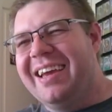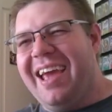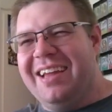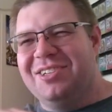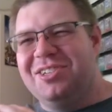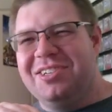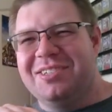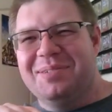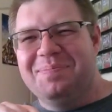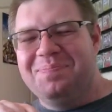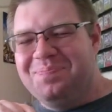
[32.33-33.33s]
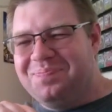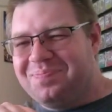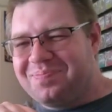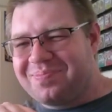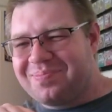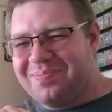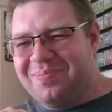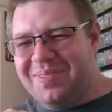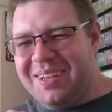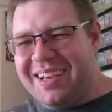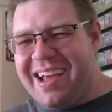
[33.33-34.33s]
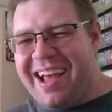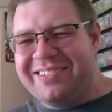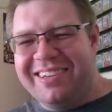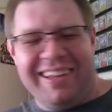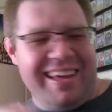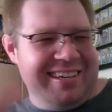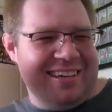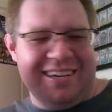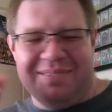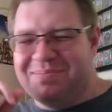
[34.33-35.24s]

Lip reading: and she's acting like a